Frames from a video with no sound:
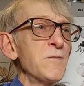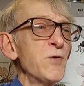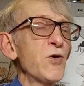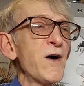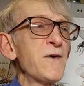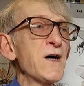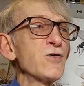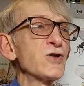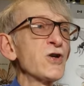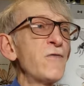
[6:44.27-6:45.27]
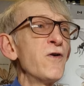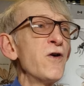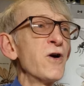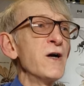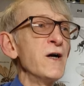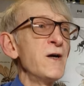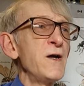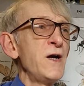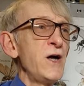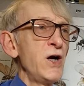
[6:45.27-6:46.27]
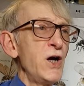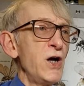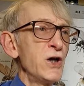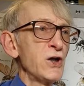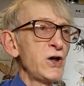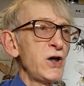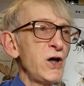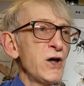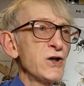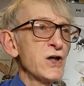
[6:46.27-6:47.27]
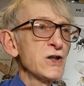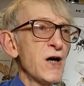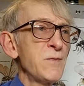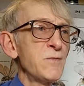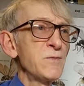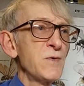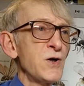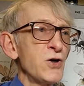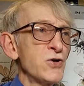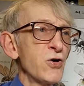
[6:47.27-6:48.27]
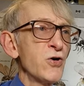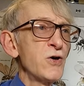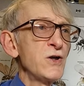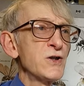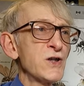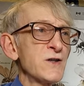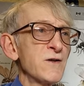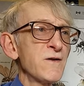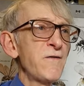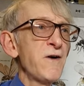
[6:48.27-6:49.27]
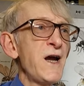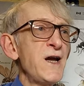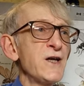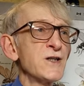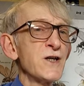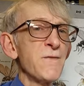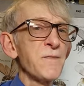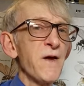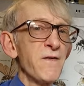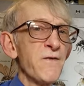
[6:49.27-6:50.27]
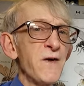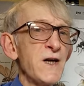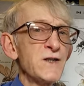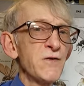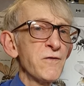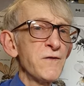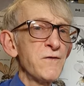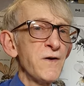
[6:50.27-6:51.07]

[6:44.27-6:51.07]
Bruchophagus saphora. And here just I'm showing just the face of a